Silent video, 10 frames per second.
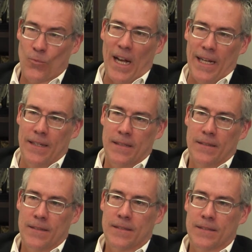Right.
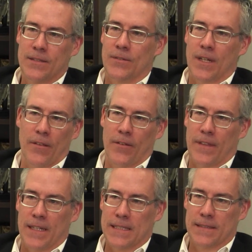Yeah. Doing other
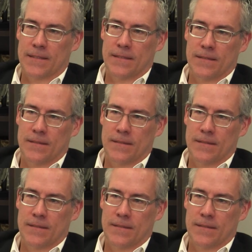things. Yeah,